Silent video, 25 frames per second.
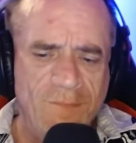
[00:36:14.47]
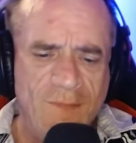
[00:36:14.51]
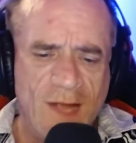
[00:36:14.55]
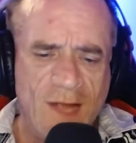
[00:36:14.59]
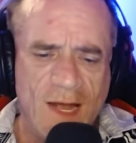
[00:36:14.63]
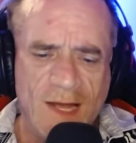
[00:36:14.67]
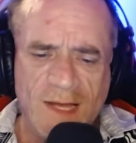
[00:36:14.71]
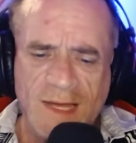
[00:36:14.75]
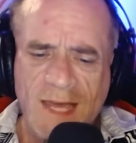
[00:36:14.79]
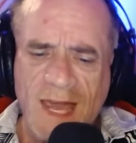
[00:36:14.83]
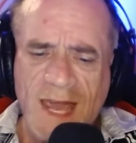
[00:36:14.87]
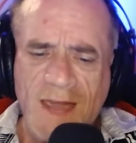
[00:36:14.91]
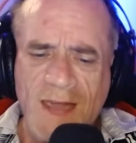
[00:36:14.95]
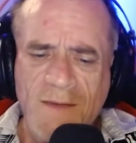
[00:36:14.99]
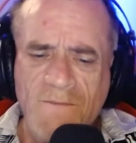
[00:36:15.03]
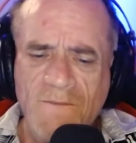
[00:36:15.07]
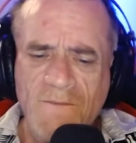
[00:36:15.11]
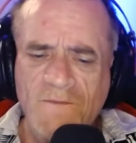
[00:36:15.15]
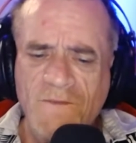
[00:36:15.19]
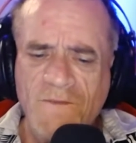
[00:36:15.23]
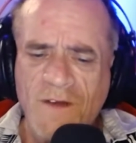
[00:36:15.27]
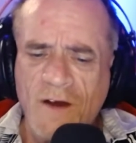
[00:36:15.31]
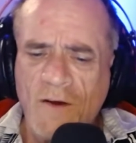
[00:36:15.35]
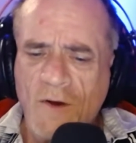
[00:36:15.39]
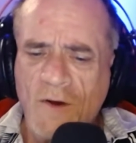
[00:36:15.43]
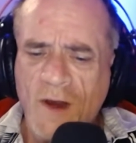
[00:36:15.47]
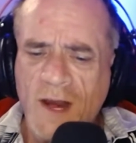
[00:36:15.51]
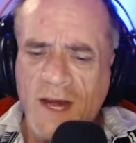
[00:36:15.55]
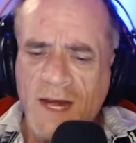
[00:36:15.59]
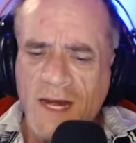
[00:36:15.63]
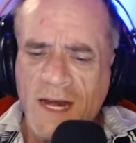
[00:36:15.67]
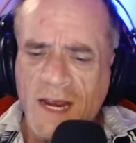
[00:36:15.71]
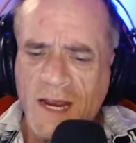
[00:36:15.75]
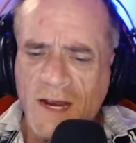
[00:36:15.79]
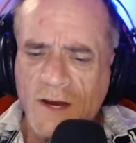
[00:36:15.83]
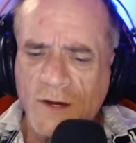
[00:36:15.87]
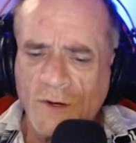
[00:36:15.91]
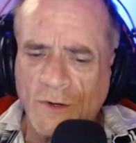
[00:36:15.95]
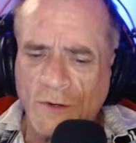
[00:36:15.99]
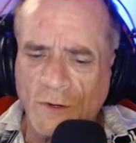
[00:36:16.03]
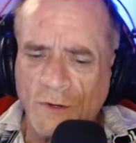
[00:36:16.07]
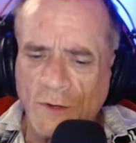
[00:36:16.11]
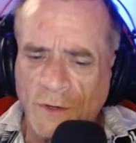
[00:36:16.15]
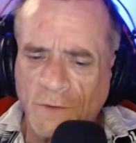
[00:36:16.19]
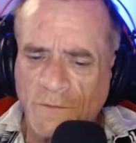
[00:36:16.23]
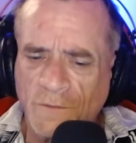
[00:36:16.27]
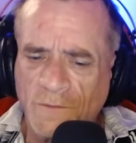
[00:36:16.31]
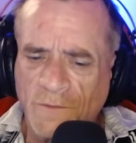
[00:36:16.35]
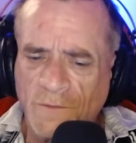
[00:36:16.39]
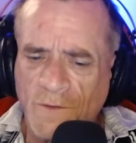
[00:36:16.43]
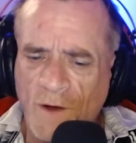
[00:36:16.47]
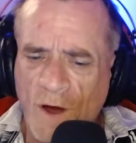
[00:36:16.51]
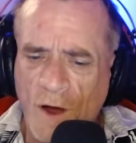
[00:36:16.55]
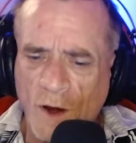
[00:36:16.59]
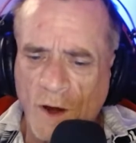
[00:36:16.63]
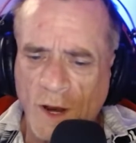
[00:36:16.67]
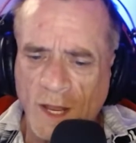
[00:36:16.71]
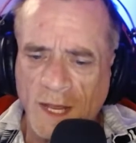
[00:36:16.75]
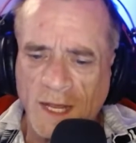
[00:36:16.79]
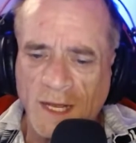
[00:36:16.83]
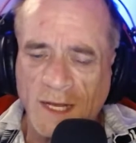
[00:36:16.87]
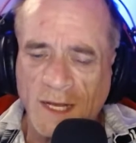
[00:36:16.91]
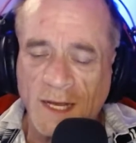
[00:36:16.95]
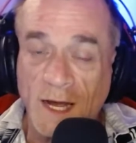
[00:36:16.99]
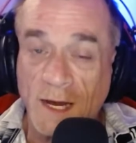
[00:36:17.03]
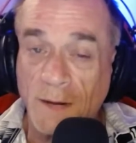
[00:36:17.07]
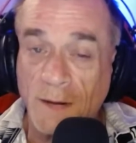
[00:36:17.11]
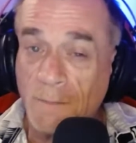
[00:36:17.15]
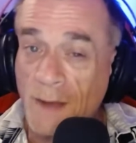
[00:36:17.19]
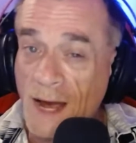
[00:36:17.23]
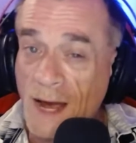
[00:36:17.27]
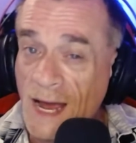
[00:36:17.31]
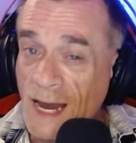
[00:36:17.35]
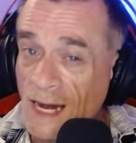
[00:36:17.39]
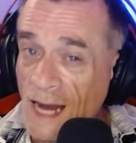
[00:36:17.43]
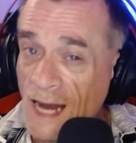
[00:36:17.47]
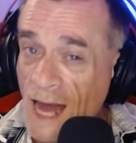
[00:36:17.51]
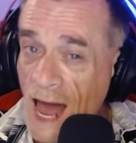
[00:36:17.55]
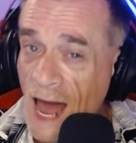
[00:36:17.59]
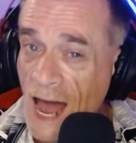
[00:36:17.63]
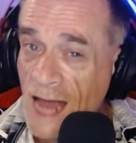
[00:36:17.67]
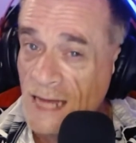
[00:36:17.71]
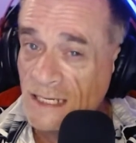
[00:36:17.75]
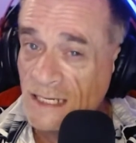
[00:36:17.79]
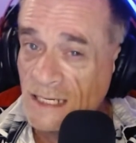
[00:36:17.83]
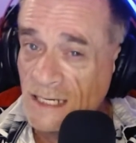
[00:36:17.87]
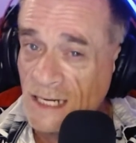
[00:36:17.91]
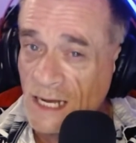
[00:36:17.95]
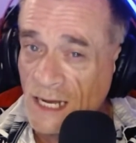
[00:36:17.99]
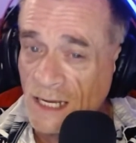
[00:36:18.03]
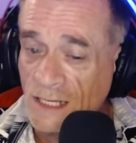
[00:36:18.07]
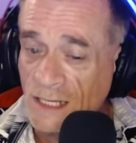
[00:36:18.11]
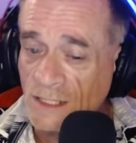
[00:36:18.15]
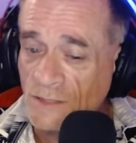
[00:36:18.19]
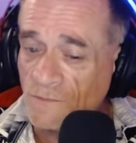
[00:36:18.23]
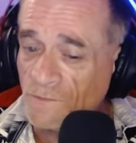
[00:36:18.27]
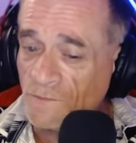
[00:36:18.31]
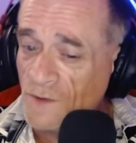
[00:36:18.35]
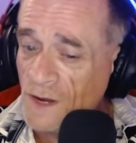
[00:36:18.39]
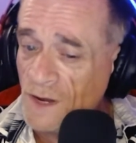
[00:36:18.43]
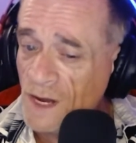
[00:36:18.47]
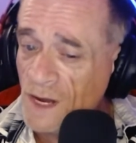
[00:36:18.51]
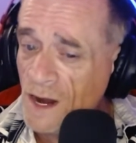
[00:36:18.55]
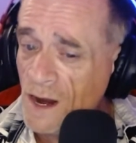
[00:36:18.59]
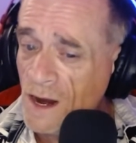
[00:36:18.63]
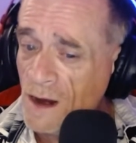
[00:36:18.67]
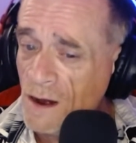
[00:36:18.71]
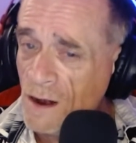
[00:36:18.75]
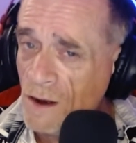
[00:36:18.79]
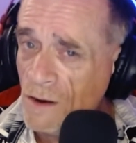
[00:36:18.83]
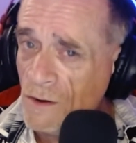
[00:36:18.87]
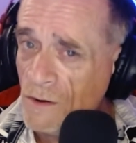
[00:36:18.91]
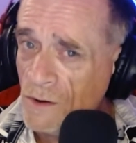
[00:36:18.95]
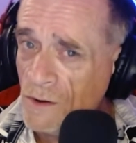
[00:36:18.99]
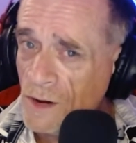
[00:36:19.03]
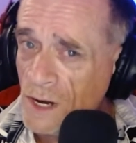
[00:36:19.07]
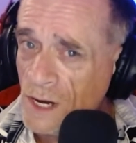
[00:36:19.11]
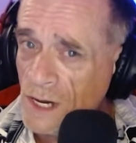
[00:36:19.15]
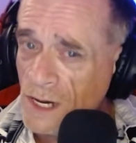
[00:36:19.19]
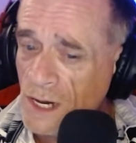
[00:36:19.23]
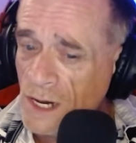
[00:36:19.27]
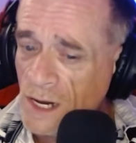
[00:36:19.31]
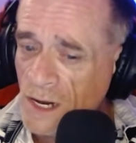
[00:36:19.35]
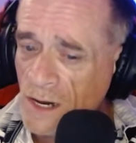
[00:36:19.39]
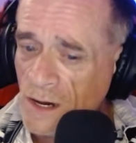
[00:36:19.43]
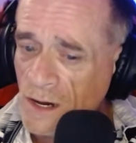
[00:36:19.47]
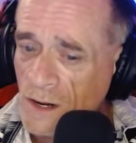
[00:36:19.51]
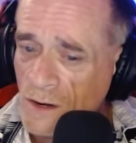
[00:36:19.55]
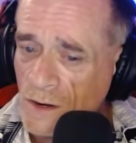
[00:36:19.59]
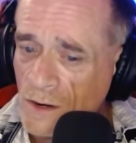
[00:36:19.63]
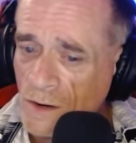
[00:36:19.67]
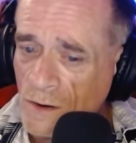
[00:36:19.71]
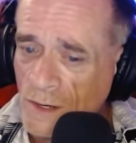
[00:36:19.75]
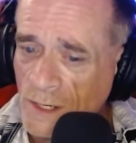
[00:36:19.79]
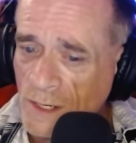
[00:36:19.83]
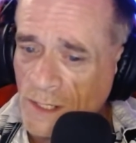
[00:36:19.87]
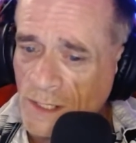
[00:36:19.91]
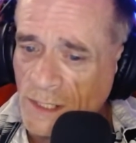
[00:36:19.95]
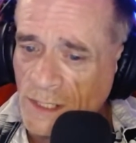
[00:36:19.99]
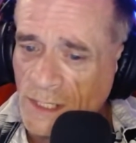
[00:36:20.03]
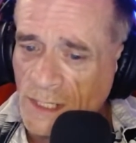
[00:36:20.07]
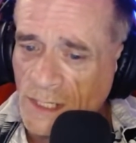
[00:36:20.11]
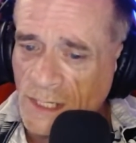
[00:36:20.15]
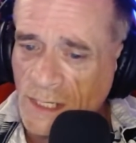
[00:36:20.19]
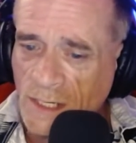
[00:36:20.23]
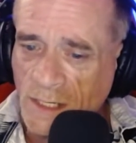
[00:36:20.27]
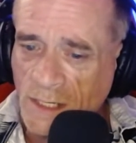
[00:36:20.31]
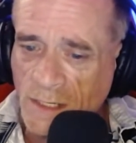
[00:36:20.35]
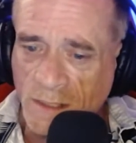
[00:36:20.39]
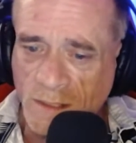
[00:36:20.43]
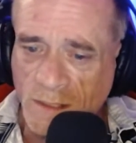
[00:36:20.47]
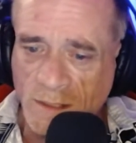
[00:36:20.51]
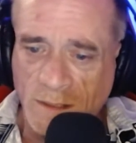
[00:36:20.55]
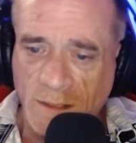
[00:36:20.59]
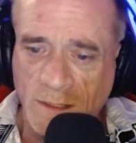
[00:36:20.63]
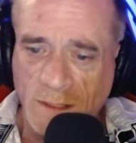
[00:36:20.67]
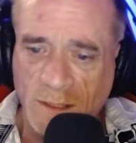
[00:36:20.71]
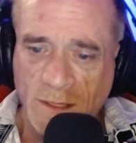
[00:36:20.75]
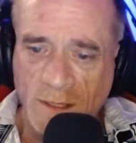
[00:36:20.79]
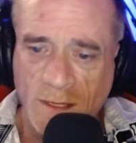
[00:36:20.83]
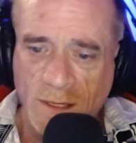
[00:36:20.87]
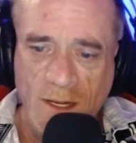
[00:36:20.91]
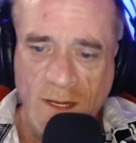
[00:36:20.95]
I came very near to falling on my last hunt, very near indeed,